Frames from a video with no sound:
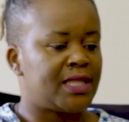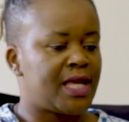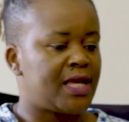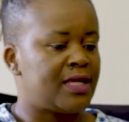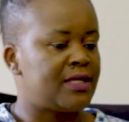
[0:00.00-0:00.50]

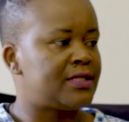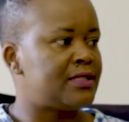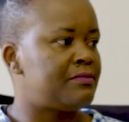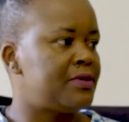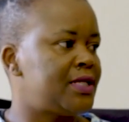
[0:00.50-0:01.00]
they
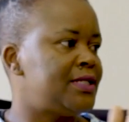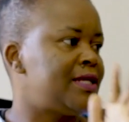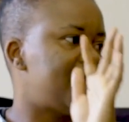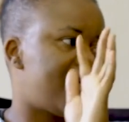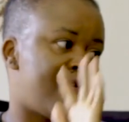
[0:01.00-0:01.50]
simply
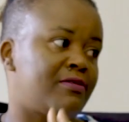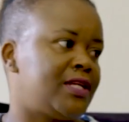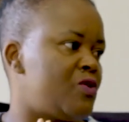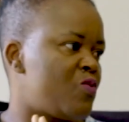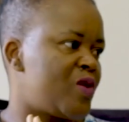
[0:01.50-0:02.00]
turned
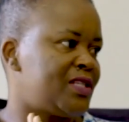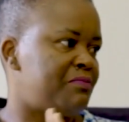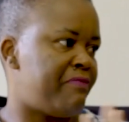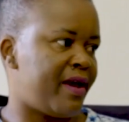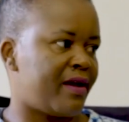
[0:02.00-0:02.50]
around and
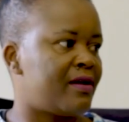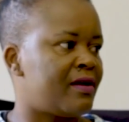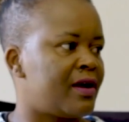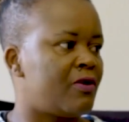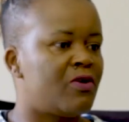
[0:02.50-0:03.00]
went back,
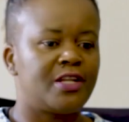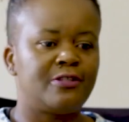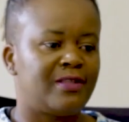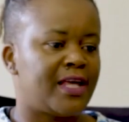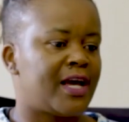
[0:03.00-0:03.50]
got
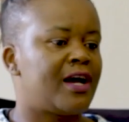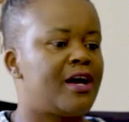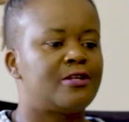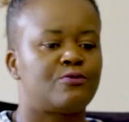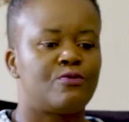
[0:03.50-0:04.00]
into their
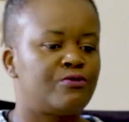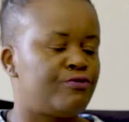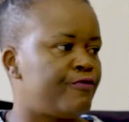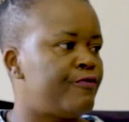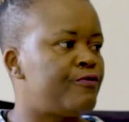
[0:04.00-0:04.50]
cars,
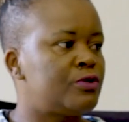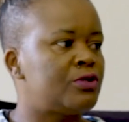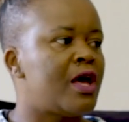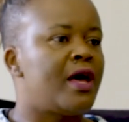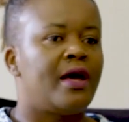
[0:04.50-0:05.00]
walked on
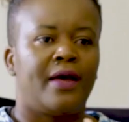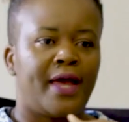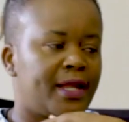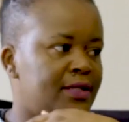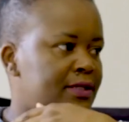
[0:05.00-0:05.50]
foot,
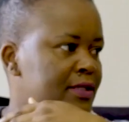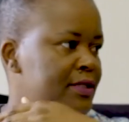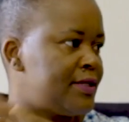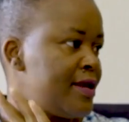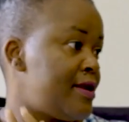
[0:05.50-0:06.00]
and
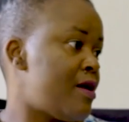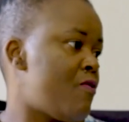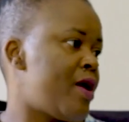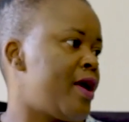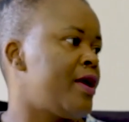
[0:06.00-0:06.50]
turned
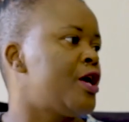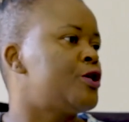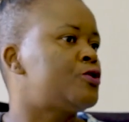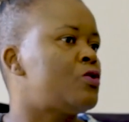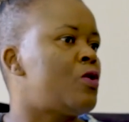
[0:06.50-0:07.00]
away.
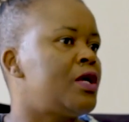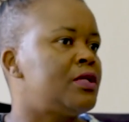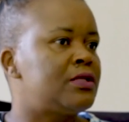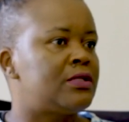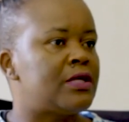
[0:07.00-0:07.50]
So
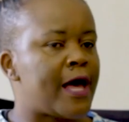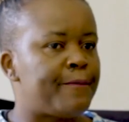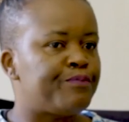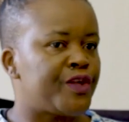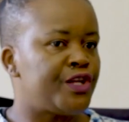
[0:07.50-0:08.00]
it's
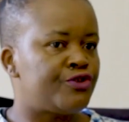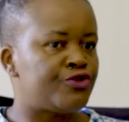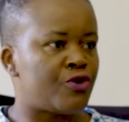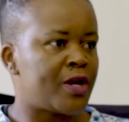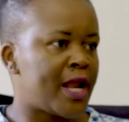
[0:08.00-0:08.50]
in
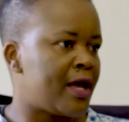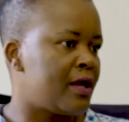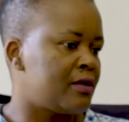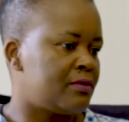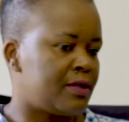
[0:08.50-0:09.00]
Shona,
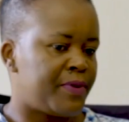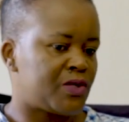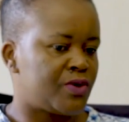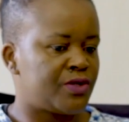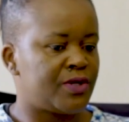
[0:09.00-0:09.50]
the
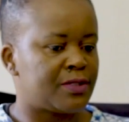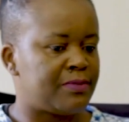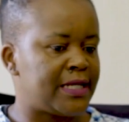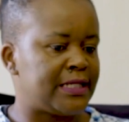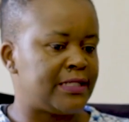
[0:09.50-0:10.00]
best way to
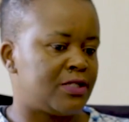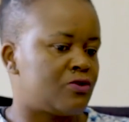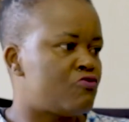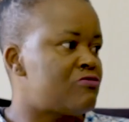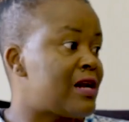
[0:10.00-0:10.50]
explain it
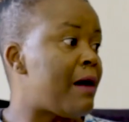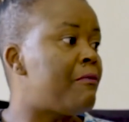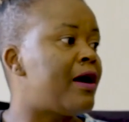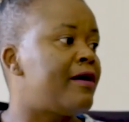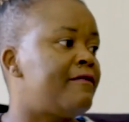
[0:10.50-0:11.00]
is
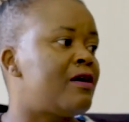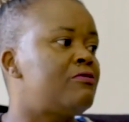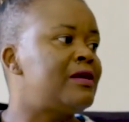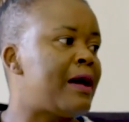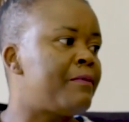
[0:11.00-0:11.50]
kuramwa,
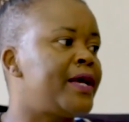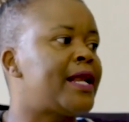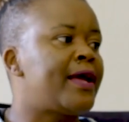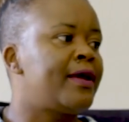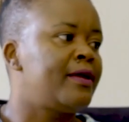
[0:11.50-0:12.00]

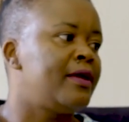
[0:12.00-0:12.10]
vakuramwirai.